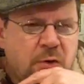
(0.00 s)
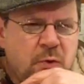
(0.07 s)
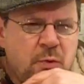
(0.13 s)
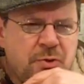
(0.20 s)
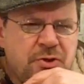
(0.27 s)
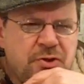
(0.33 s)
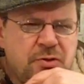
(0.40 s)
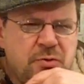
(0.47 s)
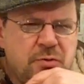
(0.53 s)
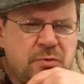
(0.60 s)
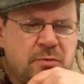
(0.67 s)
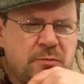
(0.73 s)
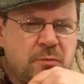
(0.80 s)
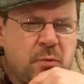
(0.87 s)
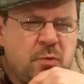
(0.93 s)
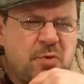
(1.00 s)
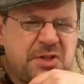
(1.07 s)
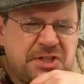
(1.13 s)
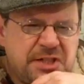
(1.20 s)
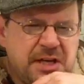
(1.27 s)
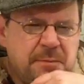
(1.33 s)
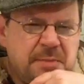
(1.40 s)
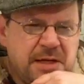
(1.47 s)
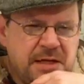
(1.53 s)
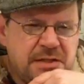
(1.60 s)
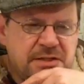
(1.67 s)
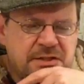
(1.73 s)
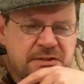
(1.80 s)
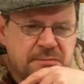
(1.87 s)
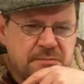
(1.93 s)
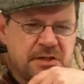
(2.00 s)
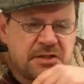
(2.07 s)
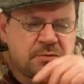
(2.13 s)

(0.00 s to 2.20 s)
go to WhiskyBase.